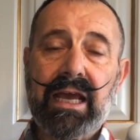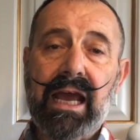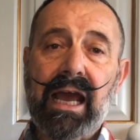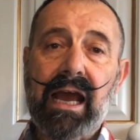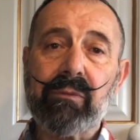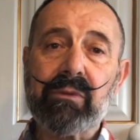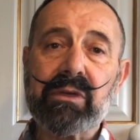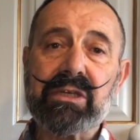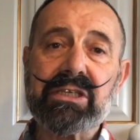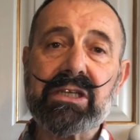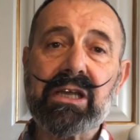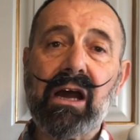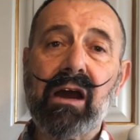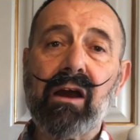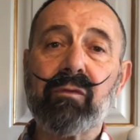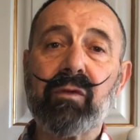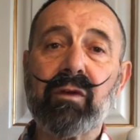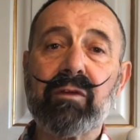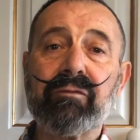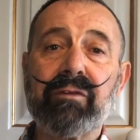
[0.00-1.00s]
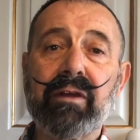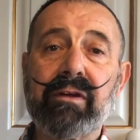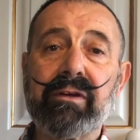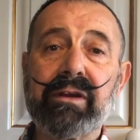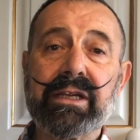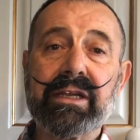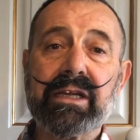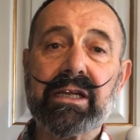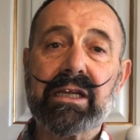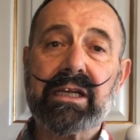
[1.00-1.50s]
And we start off with
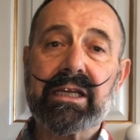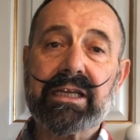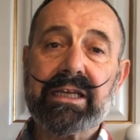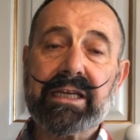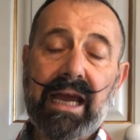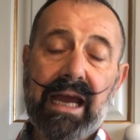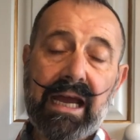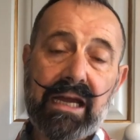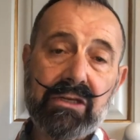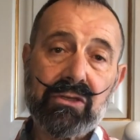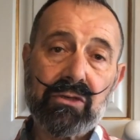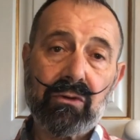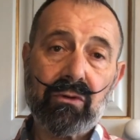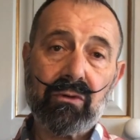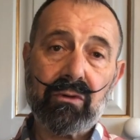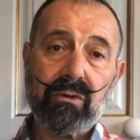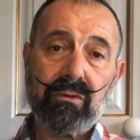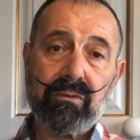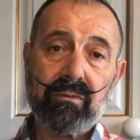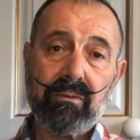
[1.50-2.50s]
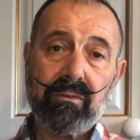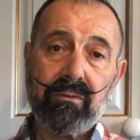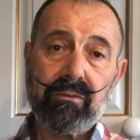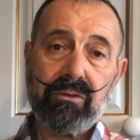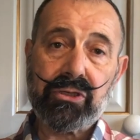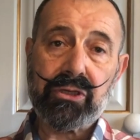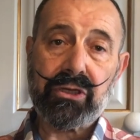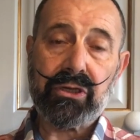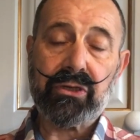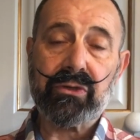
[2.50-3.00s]
very casual
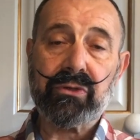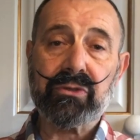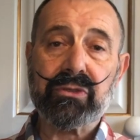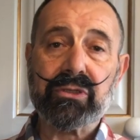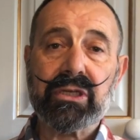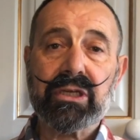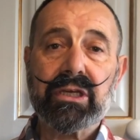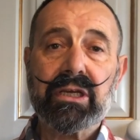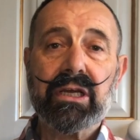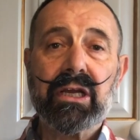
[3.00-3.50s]
shoes